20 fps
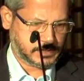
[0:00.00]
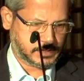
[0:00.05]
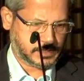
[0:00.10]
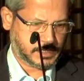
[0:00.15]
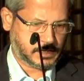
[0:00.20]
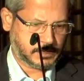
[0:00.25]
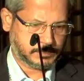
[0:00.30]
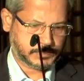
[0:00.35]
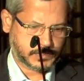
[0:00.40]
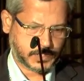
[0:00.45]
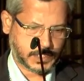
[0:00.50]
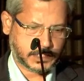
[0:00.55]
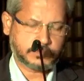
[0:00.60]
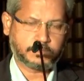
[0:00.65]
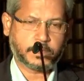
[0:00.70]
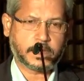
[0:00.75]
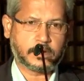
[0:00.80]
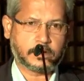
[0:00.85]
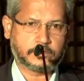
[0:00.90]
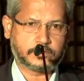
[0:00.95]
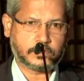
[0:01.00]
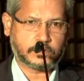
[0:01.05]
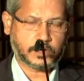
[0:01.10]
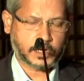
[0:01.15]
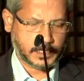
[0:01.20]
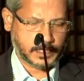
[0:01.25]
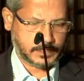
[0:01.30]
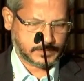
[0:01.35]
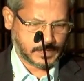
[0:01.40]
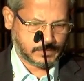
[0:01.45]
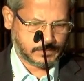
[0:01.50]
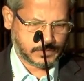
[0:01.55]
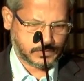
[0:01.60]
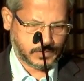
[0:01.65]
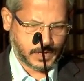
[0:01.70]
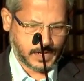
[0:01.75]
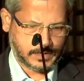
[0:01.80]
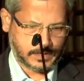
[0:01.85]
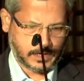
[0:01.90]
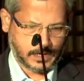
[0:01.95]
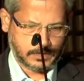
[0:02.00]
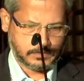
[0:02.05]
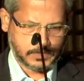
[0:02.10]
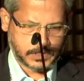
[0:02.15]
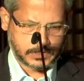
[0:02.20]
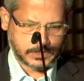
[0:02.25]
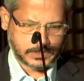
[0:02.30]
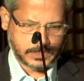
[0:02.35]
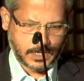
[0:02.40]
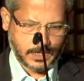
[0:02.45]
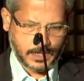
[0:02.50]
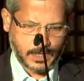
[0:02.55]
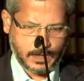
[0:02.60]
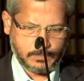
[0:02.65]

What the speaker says: He developed chest pain after running 7 to 8 kilometers,